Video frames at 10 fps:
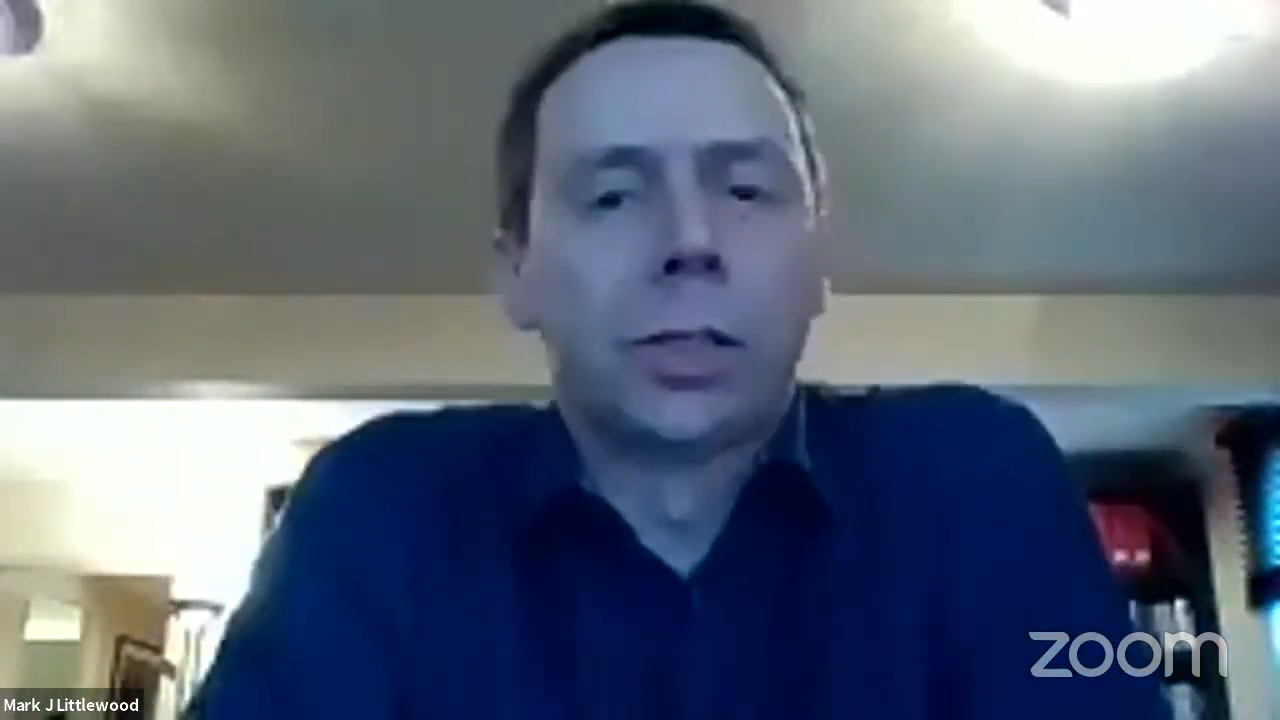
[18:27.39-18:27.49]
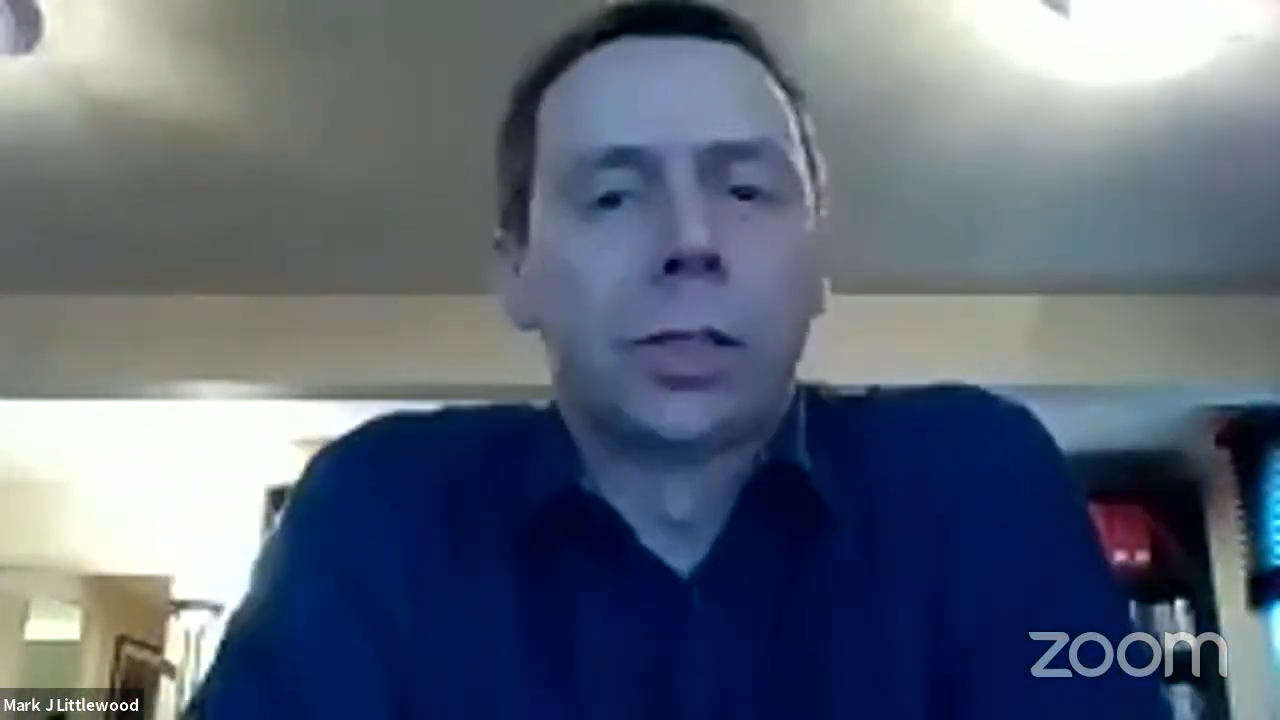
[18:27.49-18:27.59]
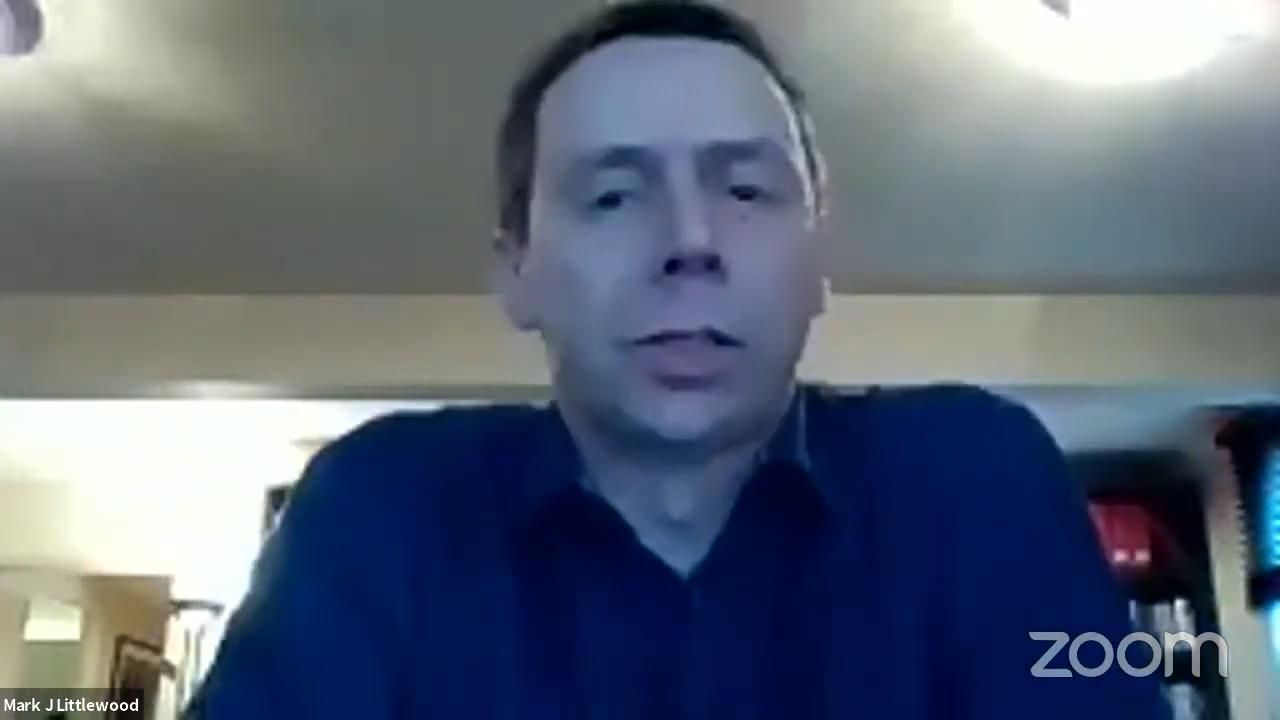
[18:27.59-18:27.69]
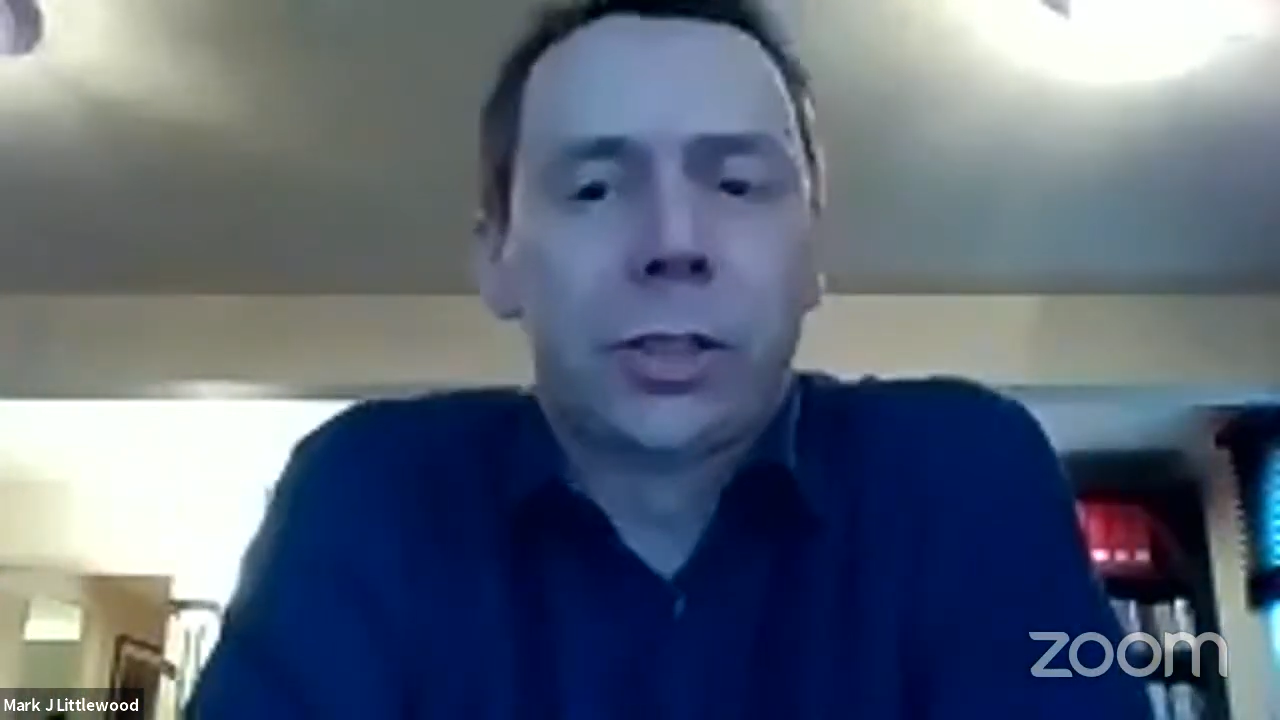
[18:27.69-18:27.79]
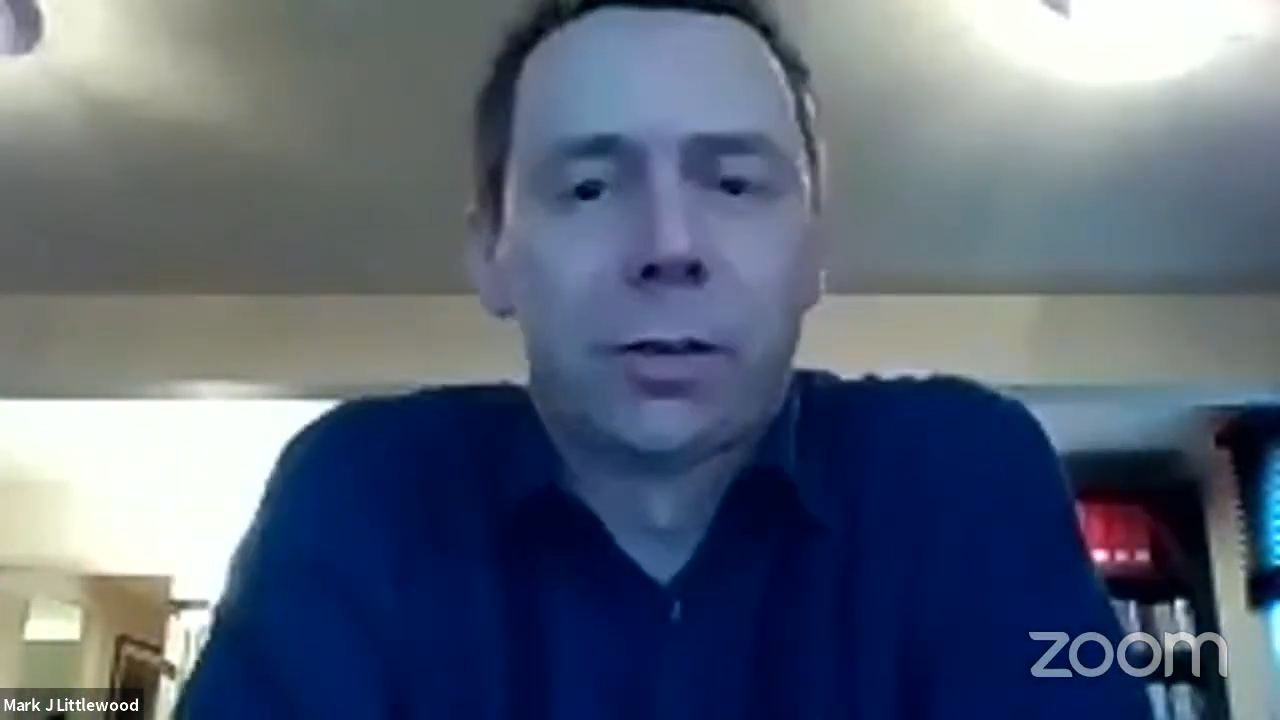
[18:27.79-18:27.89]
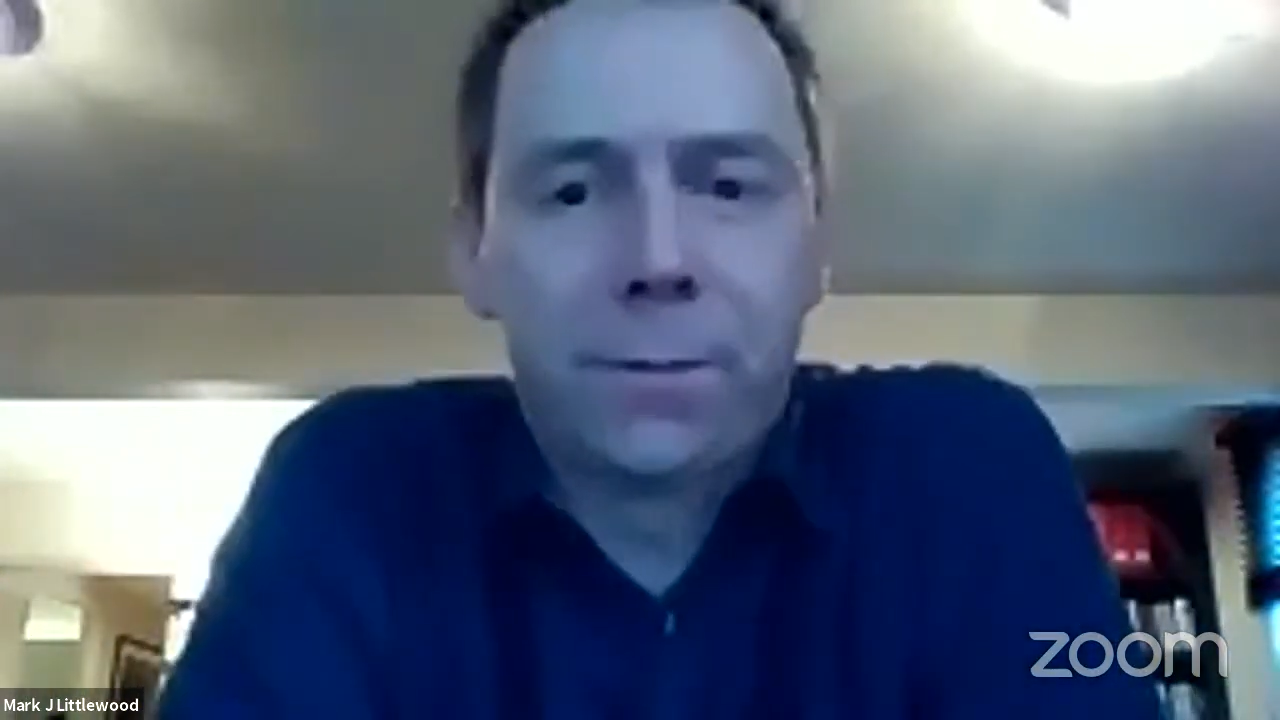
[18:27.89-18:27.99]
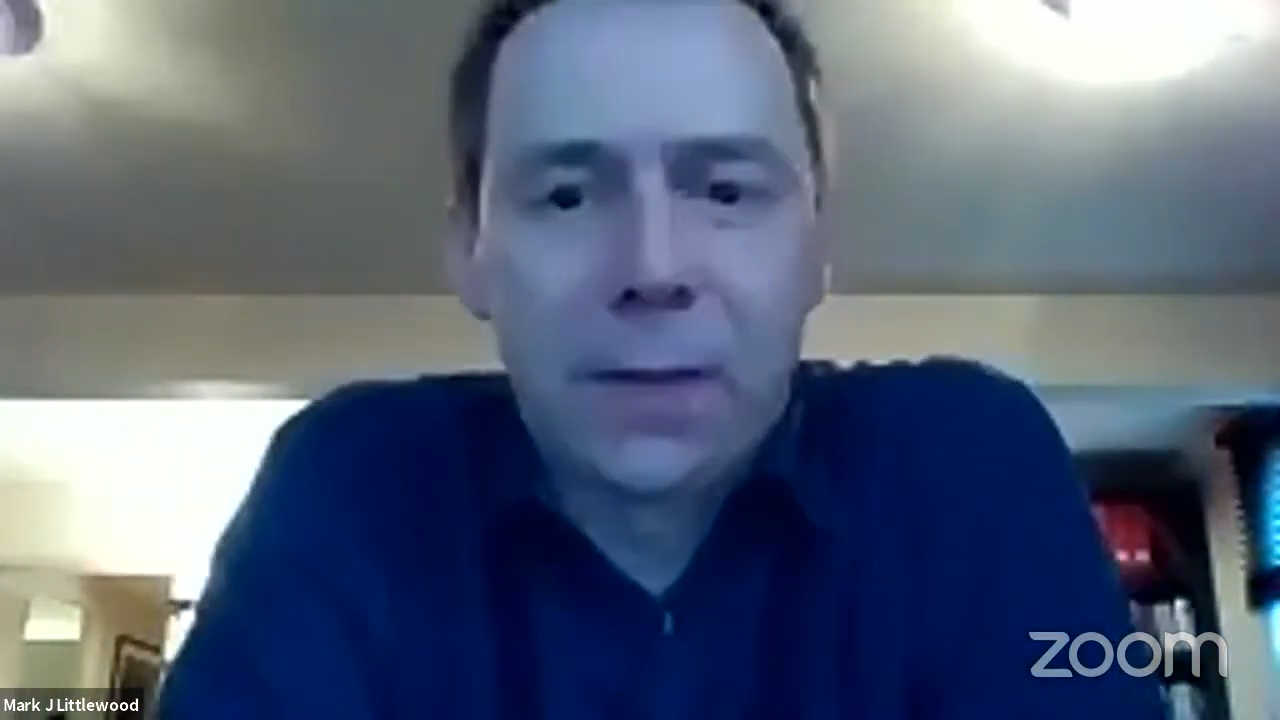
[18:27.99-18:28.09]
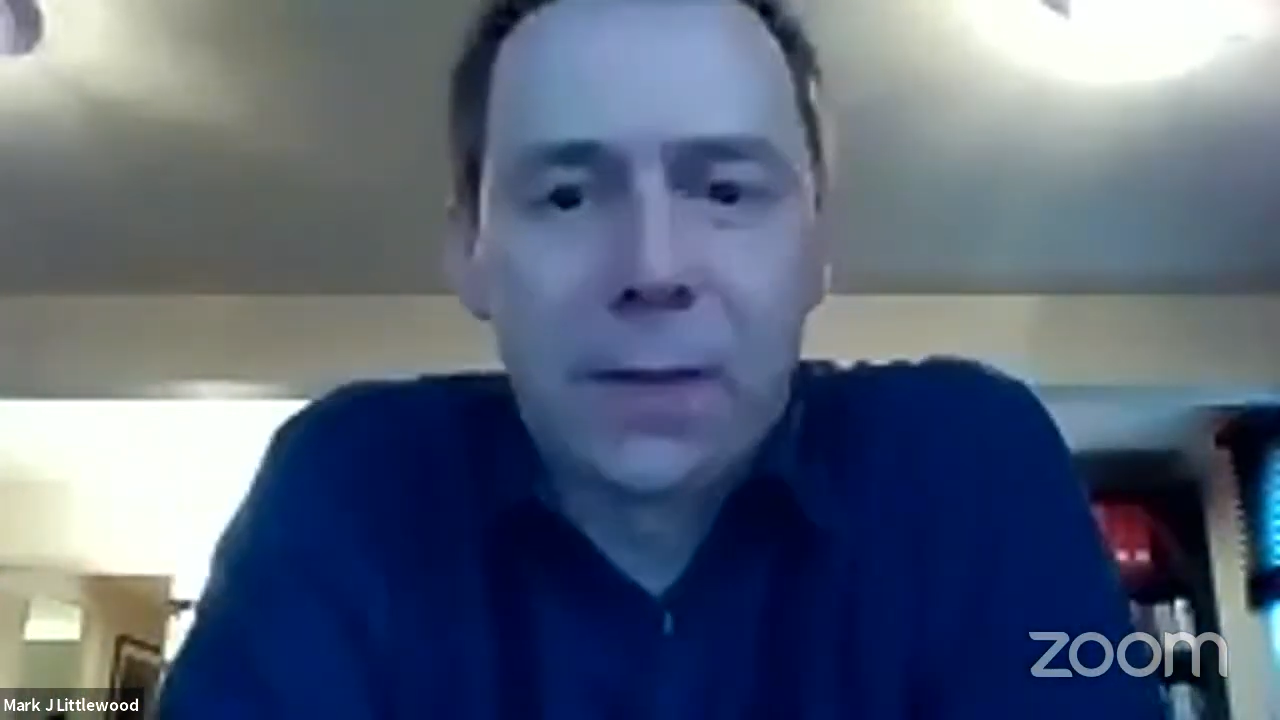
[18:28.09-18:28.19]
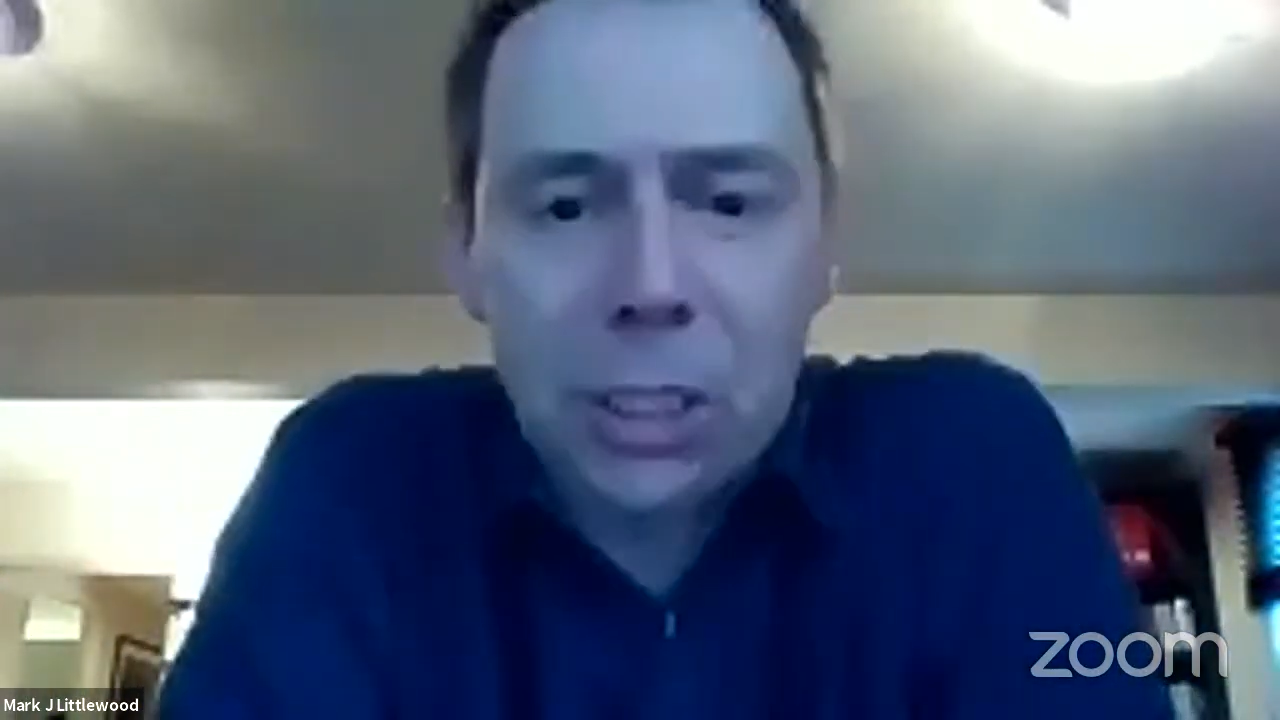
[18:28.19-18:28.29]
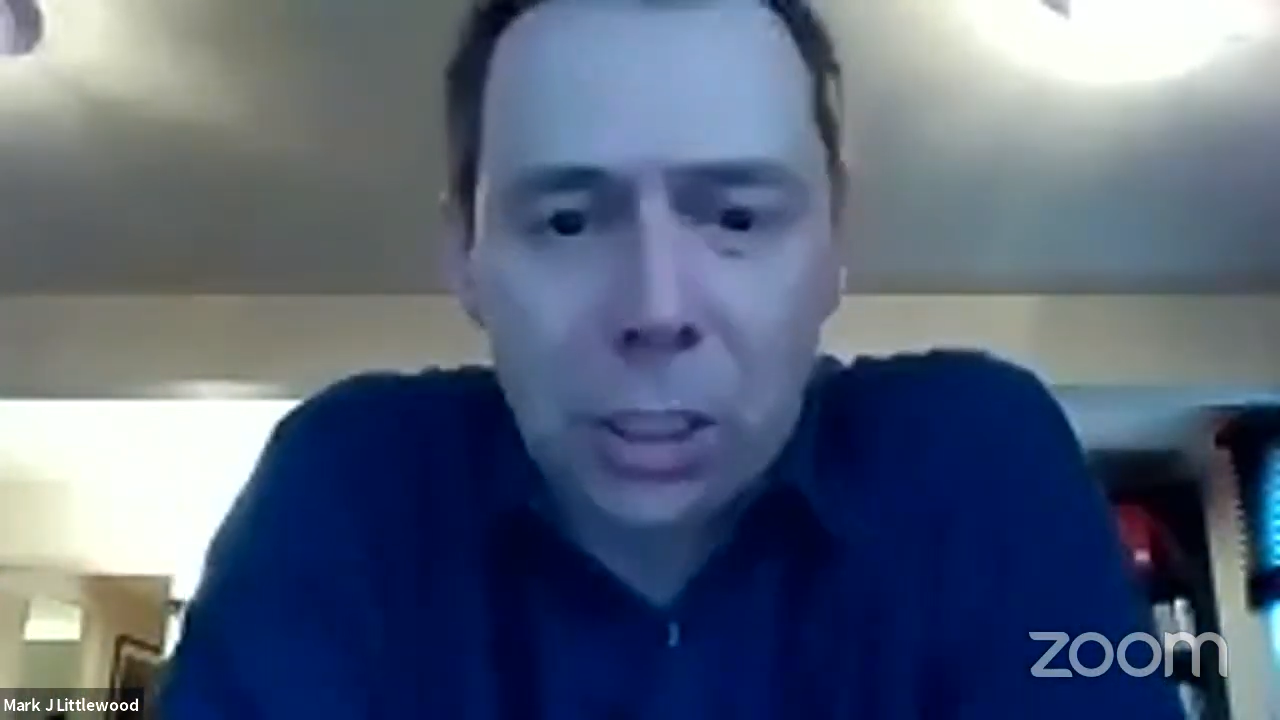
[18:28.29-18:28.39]

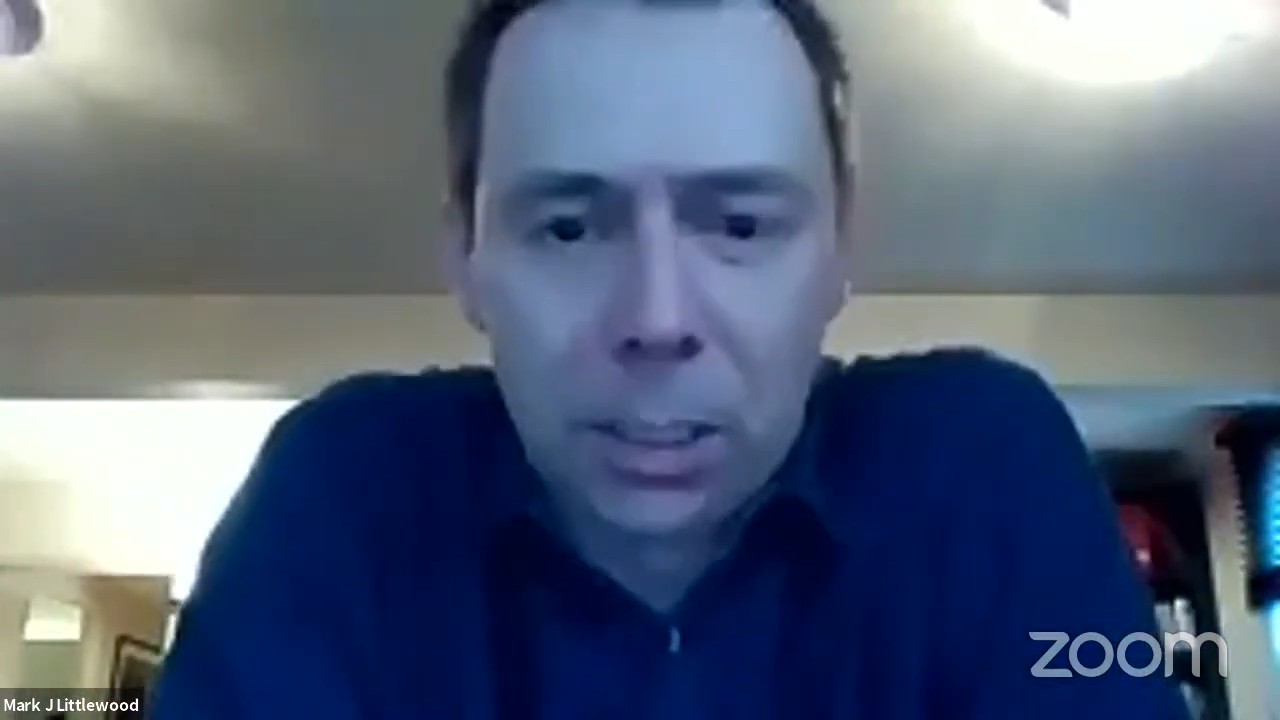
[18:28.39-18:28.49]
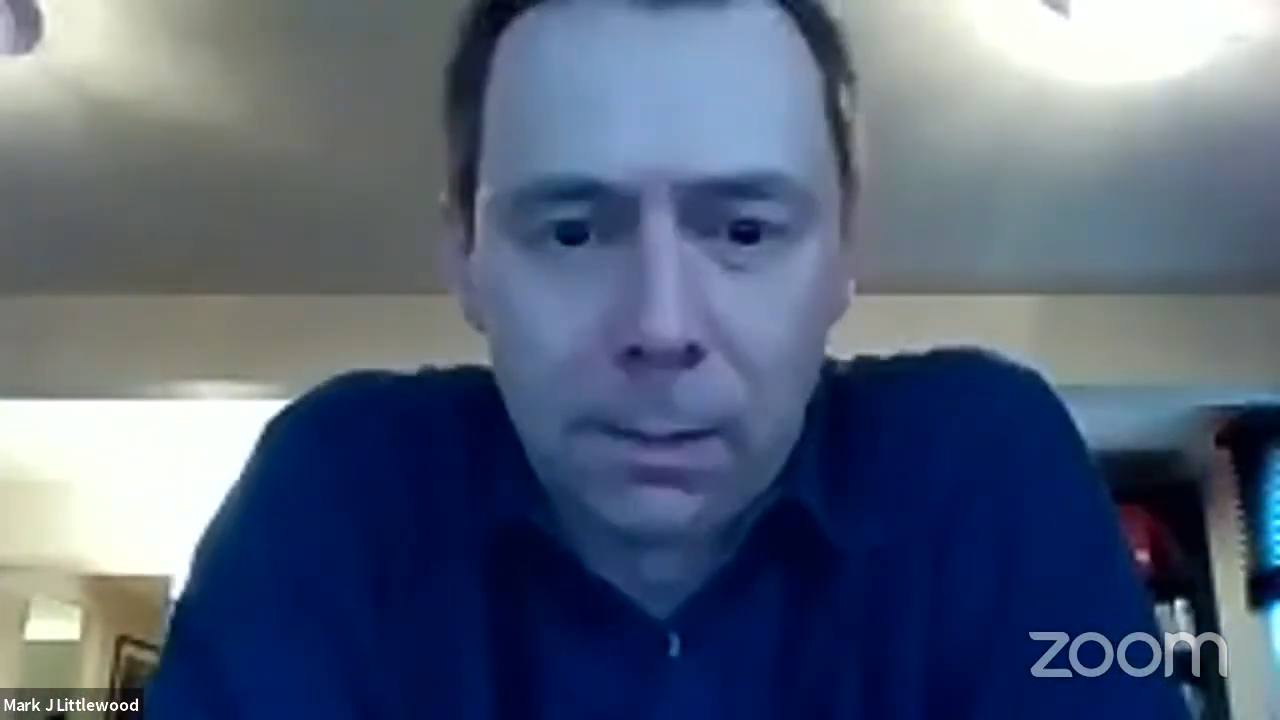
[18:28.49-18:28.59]
sufficient